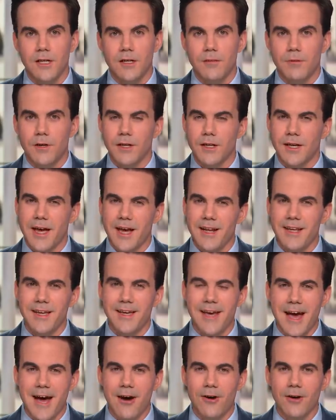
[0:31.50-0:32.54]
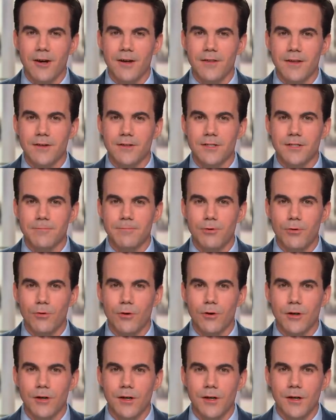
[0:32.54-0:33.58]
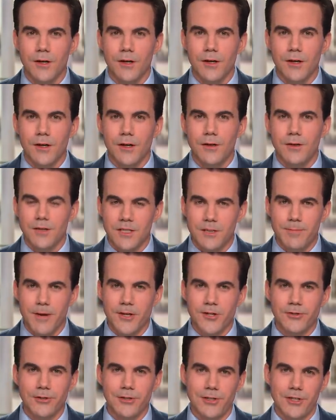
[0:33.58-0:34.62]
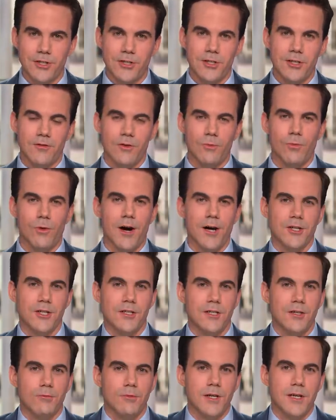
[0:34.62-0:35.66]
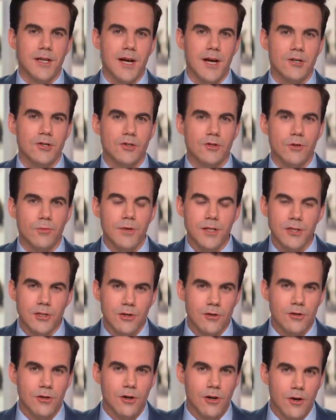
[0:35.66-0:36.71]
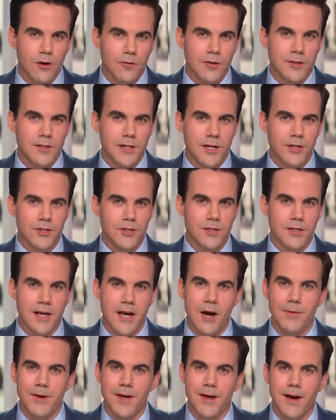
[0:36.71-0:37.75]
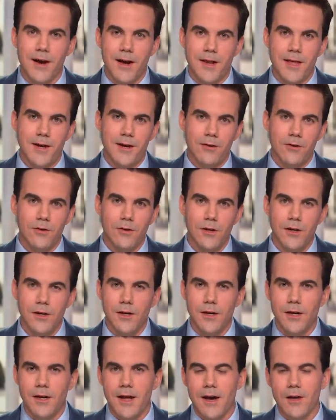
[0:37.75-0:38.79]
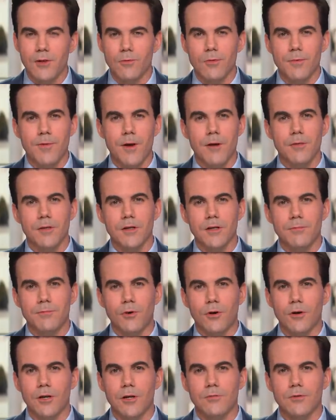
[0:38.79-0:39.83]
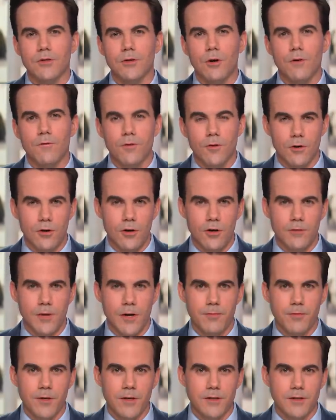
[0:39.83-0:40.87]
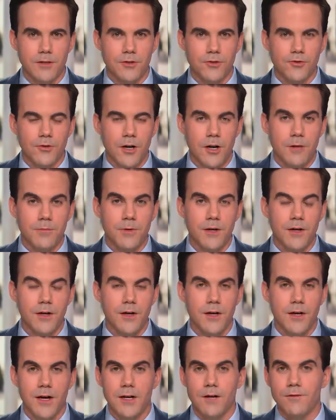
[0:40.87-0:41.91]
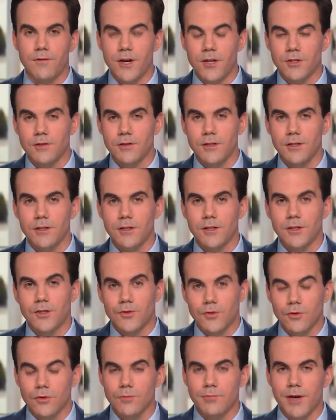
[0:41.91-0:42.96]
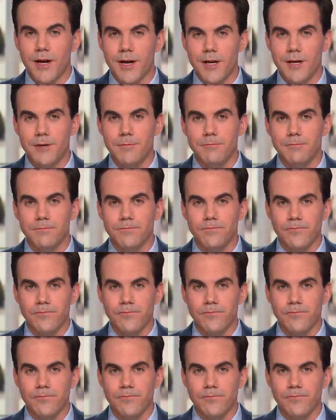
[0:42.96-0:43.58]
But can he count on their support? In this special edition of the Washington Week Extra, we turned our attention to how he got here and how the Republican Party was overhauled by President Trump and eventually controlled by him.